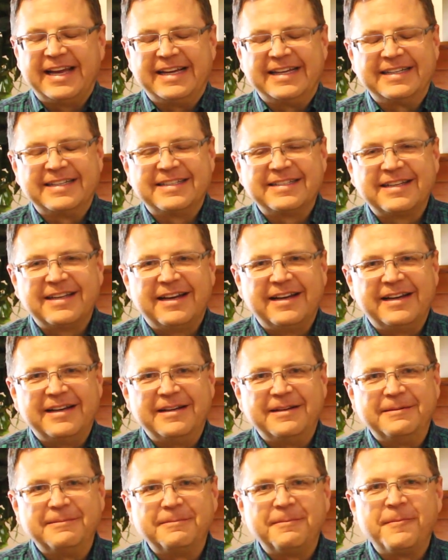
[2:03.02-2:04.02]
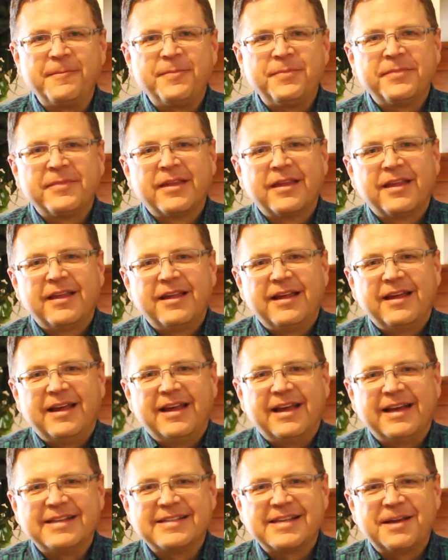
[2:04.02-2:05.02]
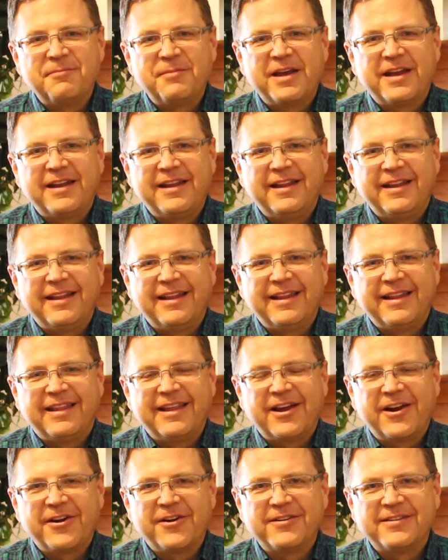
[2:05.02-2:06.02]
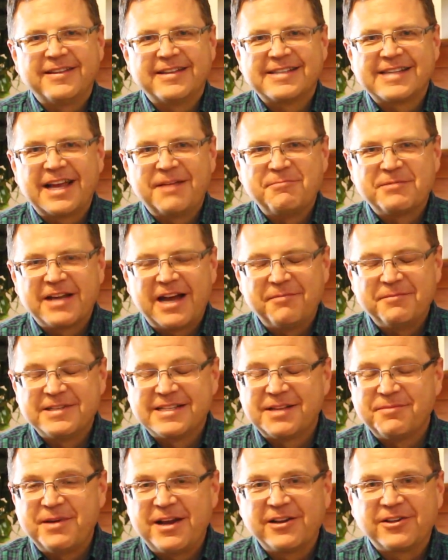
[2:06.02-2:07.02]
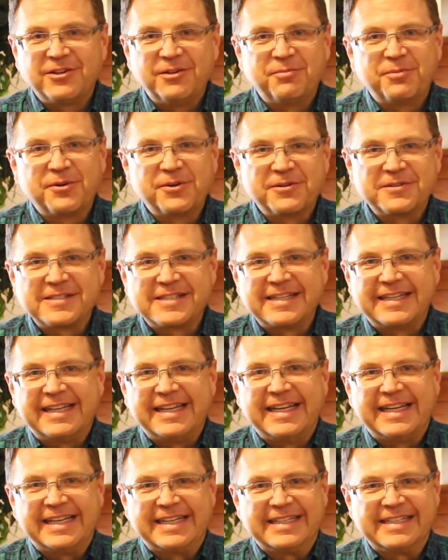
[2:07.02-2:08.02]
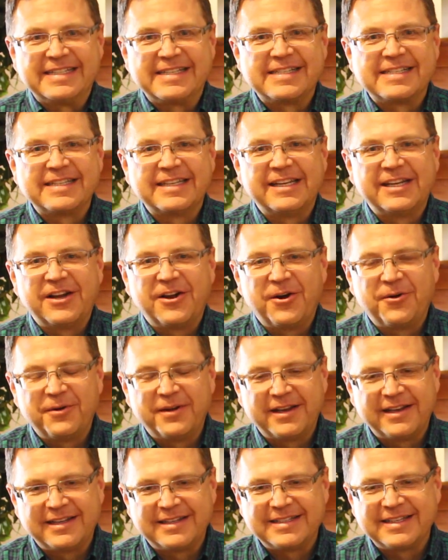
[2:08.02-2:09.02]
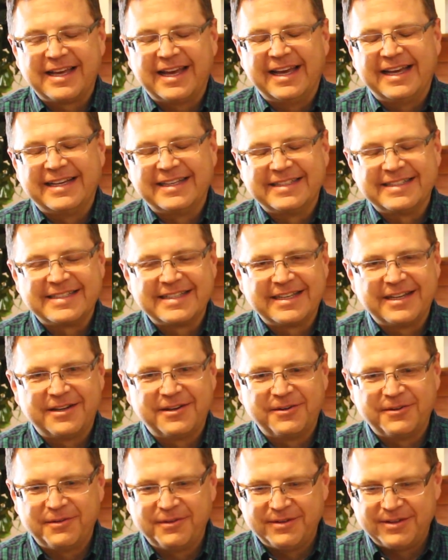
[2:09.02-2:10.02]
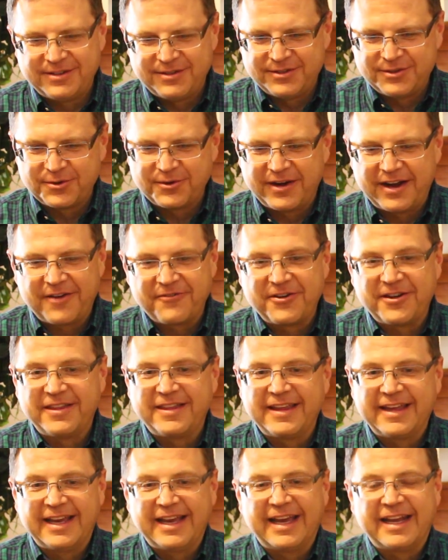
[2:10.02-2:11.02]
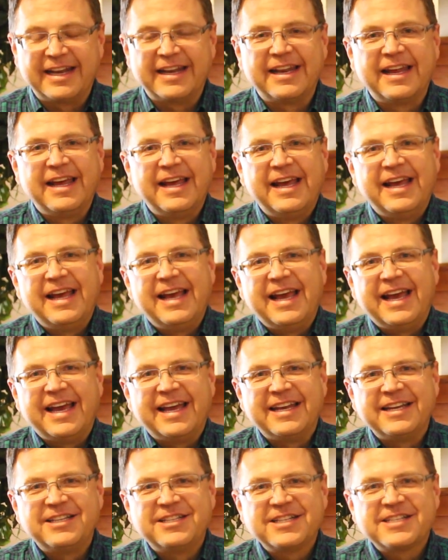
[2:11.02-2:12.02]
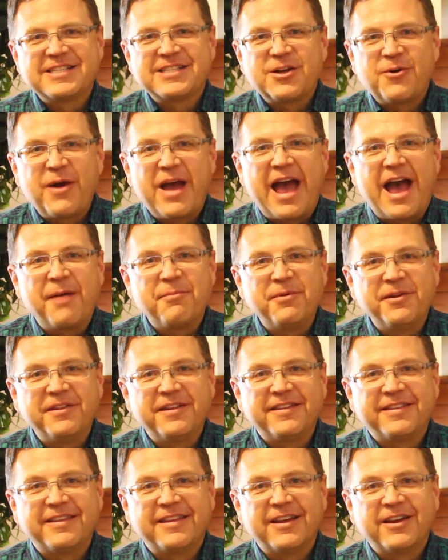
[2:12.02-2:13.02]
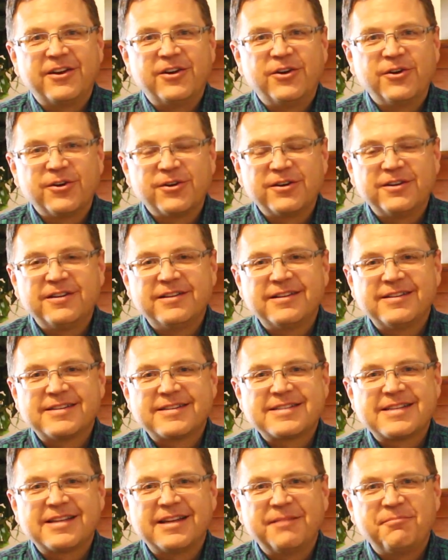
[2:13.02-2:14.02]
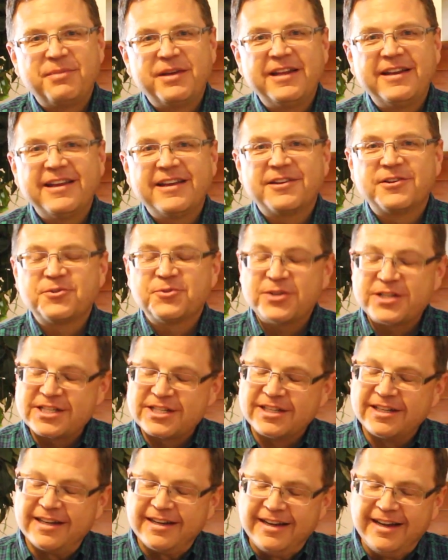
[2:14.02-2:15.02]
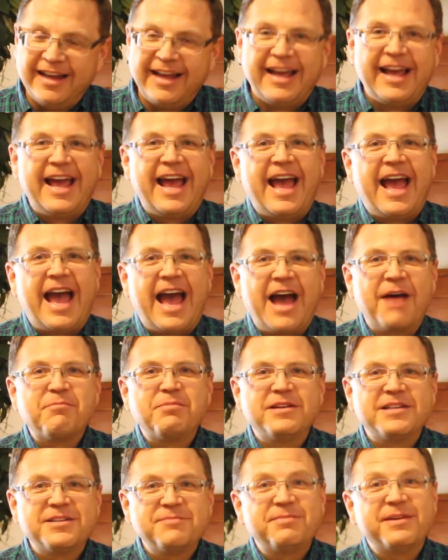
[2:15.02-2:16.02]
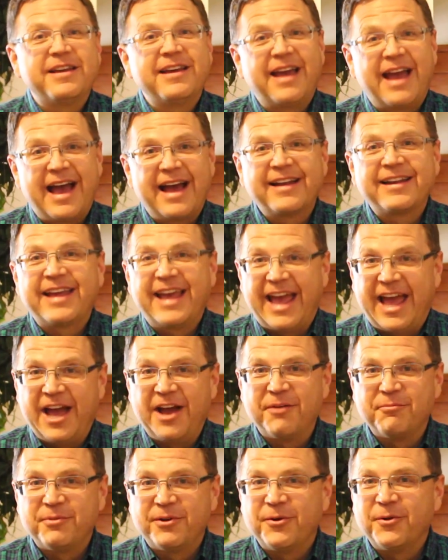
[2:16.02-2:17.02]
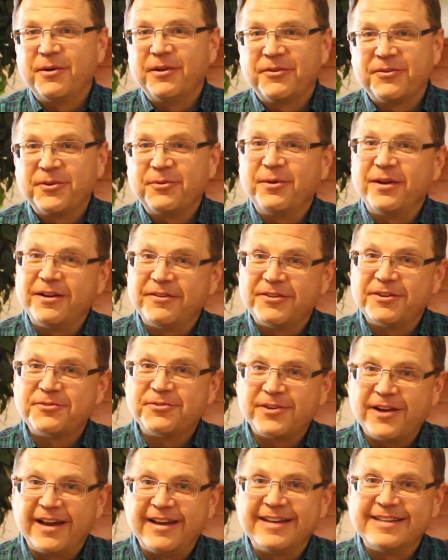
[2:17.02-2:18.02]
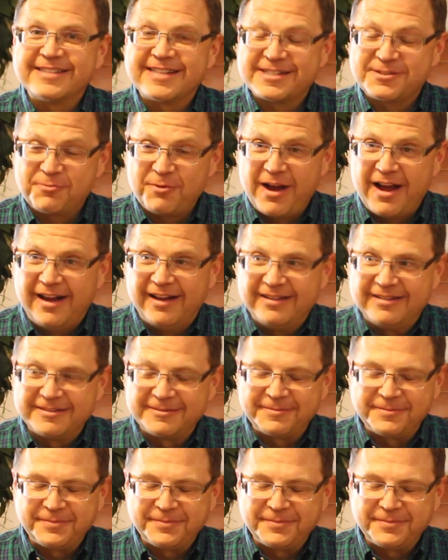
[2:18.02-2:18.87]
And as I'm getting there at the same time as the medical person is, and doing everything, and it had just so happened that the girl's pediatrician happened to be at camp going through one of the trainings as well,